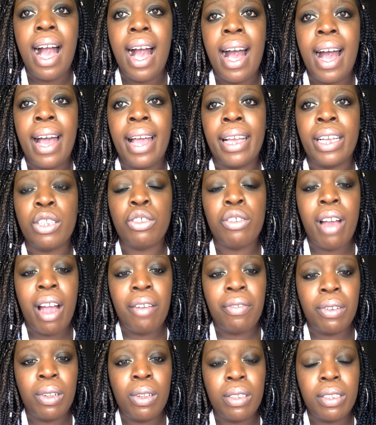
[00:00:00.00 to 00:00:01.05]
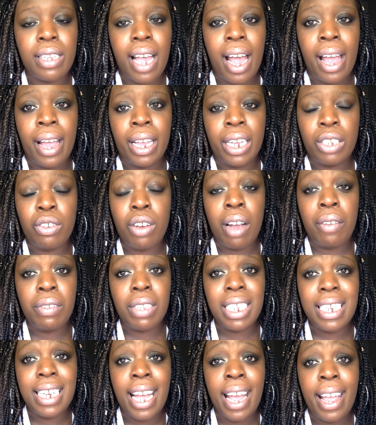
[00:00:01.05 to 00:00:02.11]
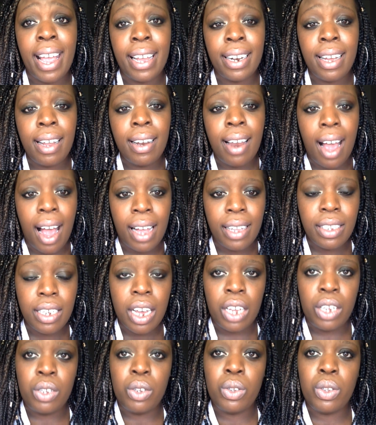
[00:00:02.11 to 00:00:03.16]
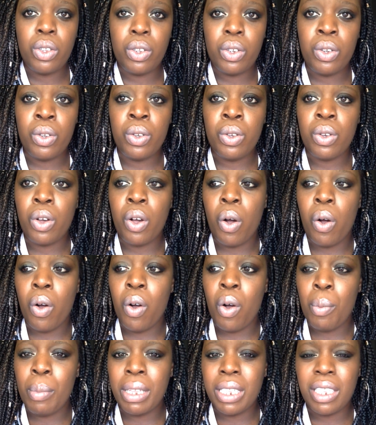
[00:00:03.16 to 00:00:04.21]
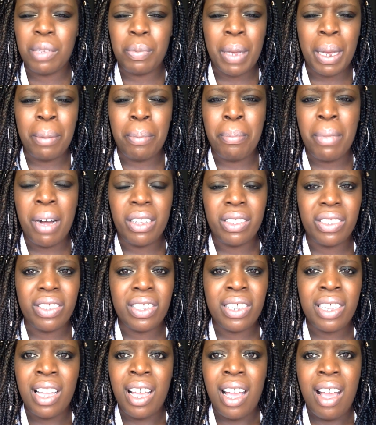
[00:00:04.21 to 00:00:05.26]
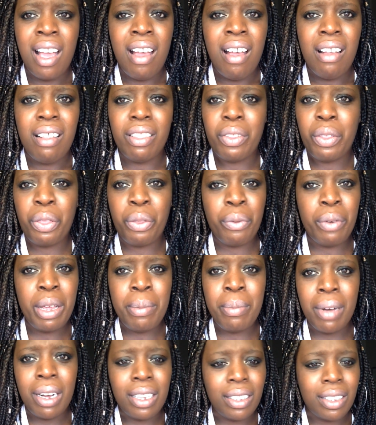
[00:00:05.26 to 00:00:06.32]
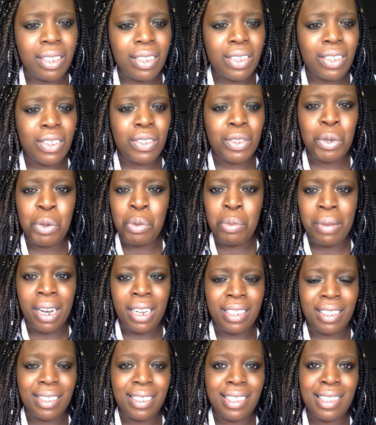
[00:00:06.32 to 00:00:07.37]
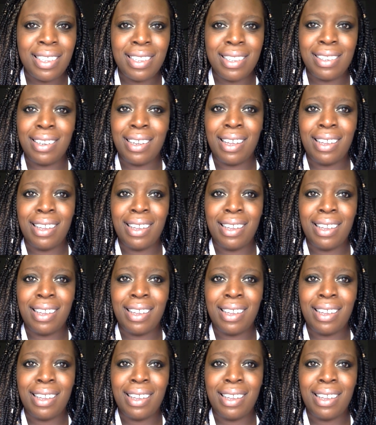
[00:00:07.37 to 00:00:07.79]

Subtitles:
I traveled to Guyana a lot. I used to go home and spend months, 3 months, 2 months,